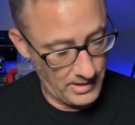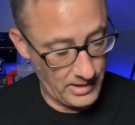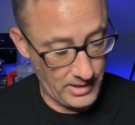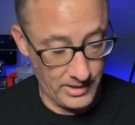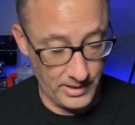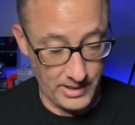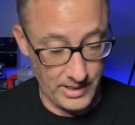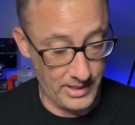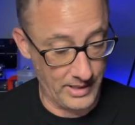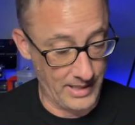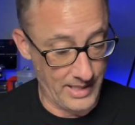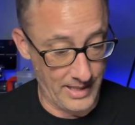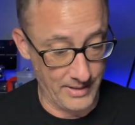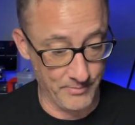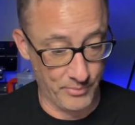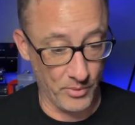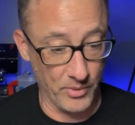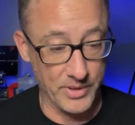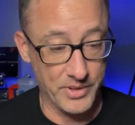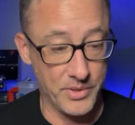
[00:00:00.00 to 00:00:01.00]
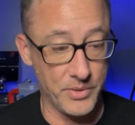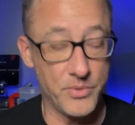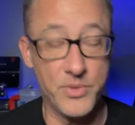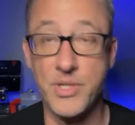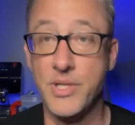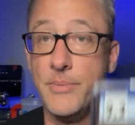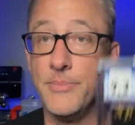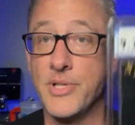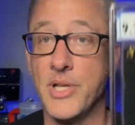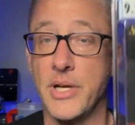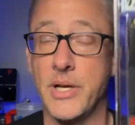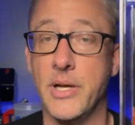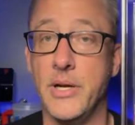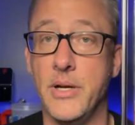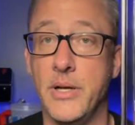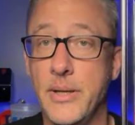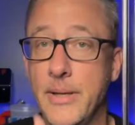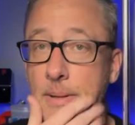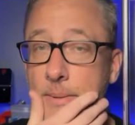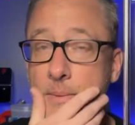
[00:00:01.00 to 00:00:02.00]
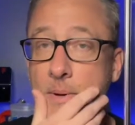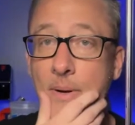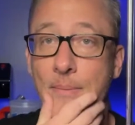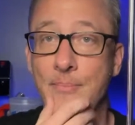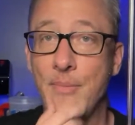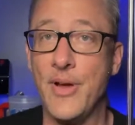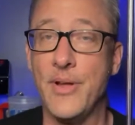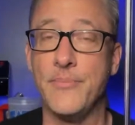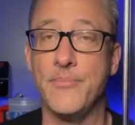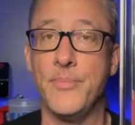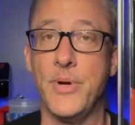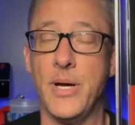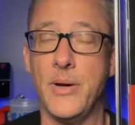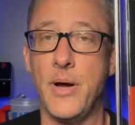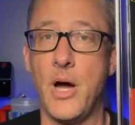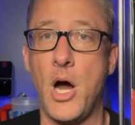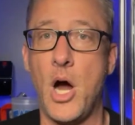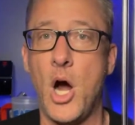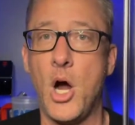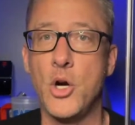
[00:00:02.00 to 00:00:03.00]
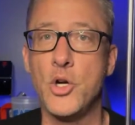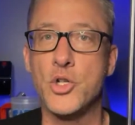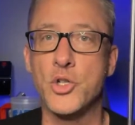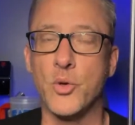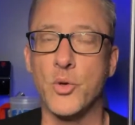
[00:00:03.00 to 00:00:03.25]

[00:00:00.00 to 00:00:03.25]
Again, 9.2 seems like a harsh